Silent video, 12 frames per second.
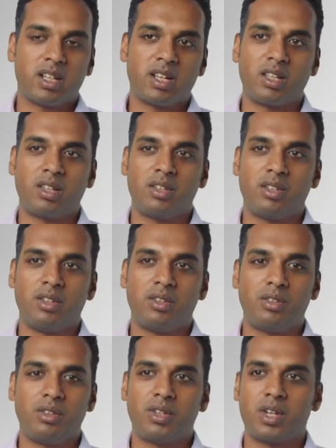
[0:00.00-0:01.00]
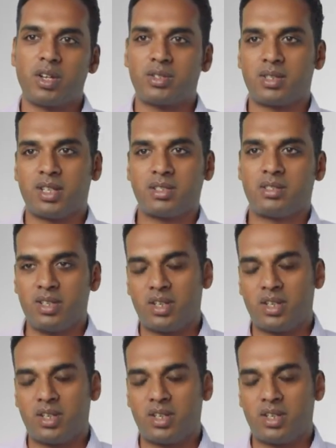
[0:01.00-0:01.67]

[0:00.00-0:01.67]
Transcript: You know, you, you, you, go to the, you